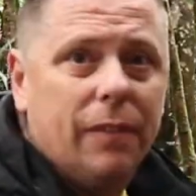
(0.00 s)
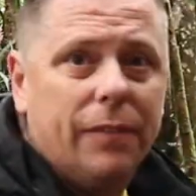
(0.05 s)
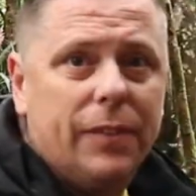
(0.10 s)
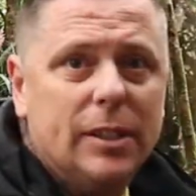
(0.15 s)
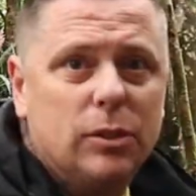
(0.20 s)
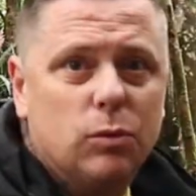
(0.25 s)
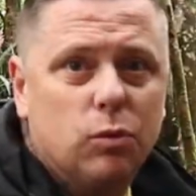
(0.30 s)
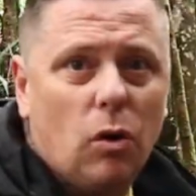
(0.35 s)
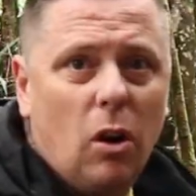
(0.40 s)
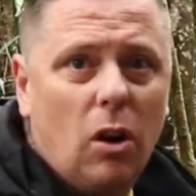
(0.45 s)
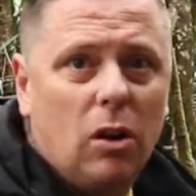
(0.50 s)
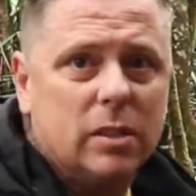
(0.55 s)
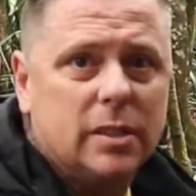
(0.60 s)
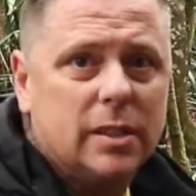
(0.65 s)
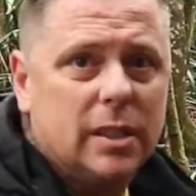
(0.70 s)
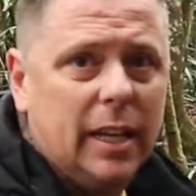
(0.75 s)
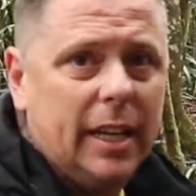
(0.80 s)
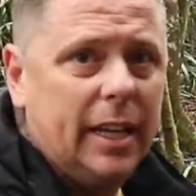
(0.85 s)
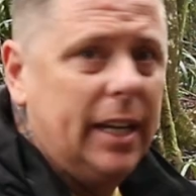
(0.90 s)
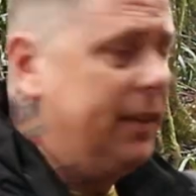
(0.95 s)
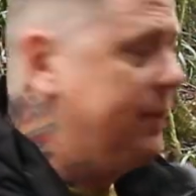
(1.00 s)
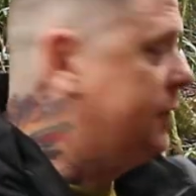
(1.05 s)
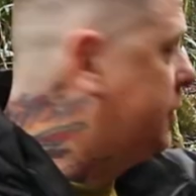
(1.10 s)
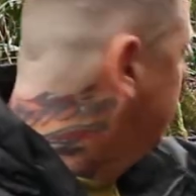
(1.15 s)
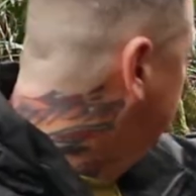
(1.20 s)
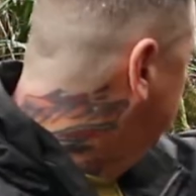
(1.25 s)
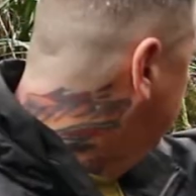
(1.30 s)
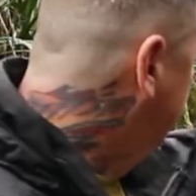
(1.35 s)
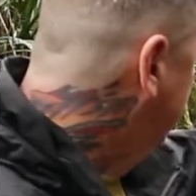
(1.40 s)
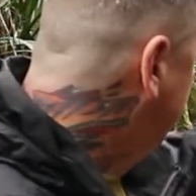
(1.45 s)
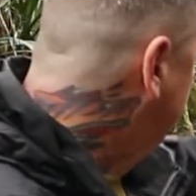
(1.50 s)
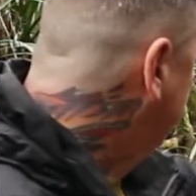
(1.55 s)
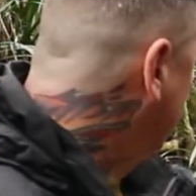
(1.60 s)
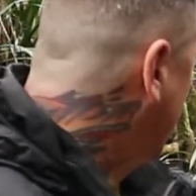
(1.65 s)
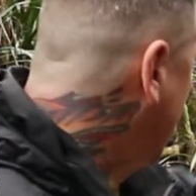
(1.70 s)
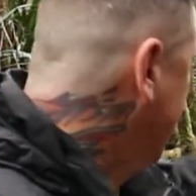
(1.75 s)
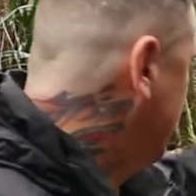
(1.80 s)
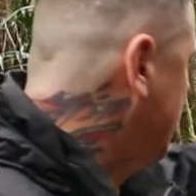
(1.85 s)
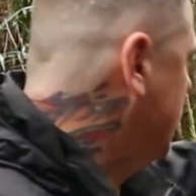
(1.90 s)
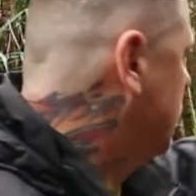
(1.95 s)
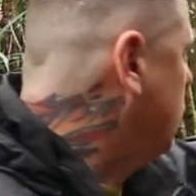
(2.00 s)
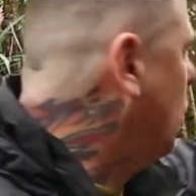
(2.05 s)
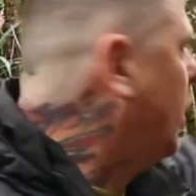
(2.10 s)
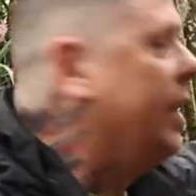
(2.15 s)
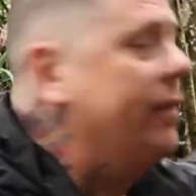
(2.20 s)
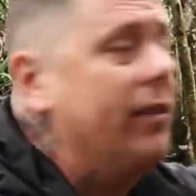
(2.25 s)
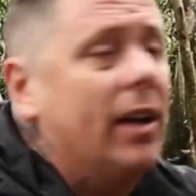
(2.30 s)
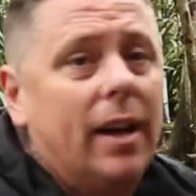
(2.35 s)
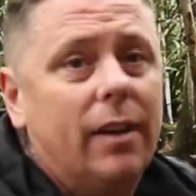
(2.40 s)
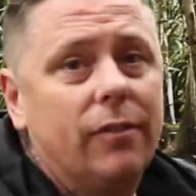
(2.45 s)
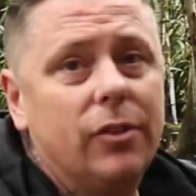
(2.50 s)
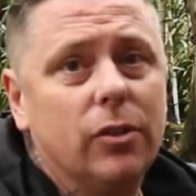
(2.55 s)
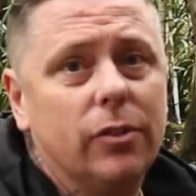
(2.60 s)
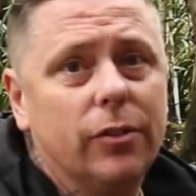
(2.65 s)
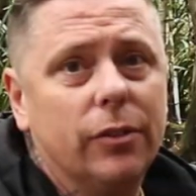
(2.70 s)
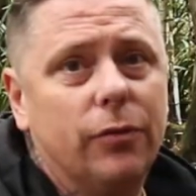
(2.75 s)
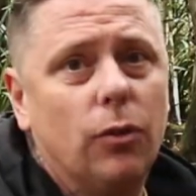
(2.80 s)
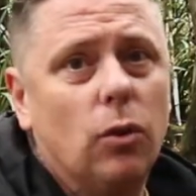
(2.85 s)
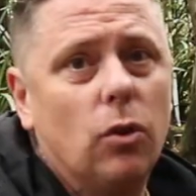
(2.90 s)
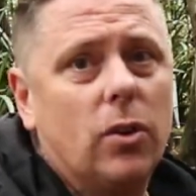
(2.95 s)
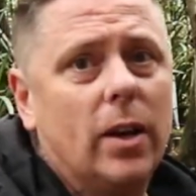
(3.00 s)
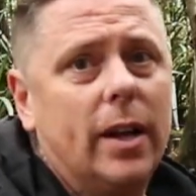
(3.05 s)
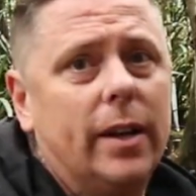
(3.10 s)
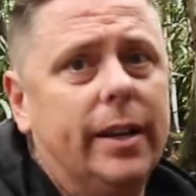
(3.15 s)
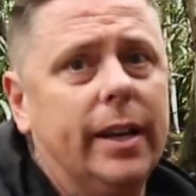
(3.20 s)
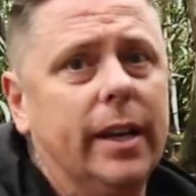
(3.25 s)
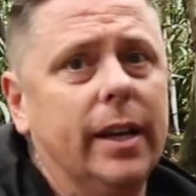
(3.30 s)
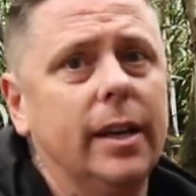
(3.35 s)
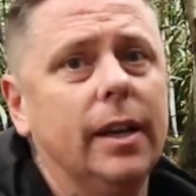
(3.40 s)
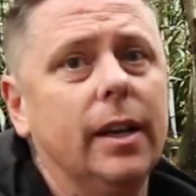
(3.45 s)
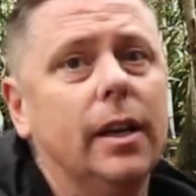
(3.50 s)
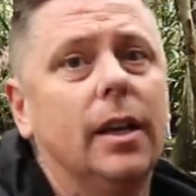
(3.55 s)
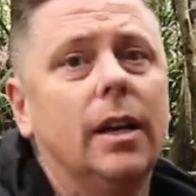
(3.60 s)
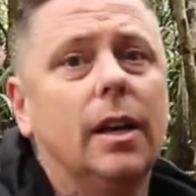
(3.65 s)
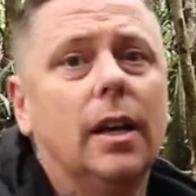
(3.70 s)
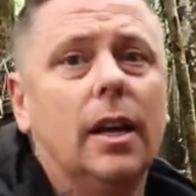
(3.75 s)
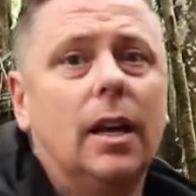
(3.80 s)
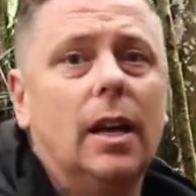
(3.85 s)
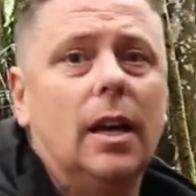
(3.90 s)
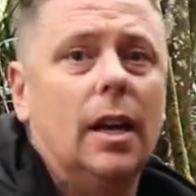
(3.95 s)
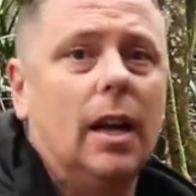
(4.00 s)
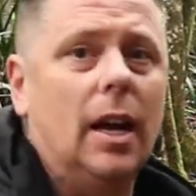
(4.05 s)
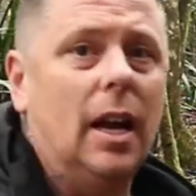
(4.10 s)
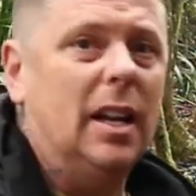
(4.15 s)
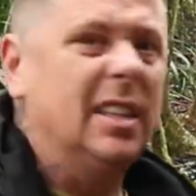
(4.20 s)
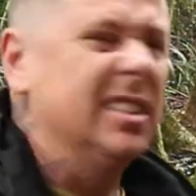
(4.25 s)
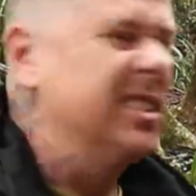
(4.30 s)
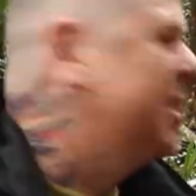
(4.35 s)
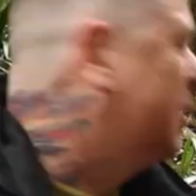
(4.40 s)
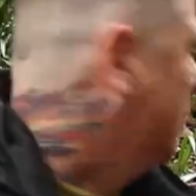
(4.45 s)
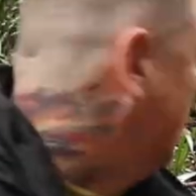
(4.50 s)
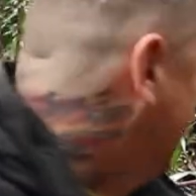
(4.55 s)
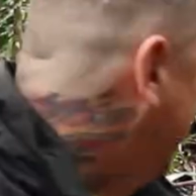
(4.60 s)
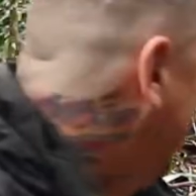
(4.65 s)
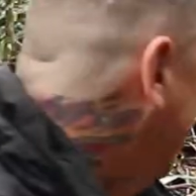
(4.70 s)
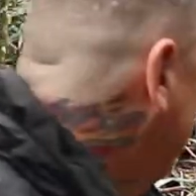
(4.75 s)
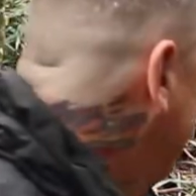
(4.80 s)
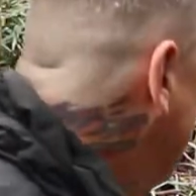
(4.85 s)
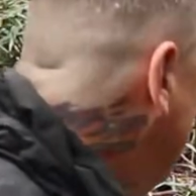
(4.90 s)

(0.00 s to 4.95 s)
off these rocks, leaves, branches, whatever have you in the foreground here, just to make it a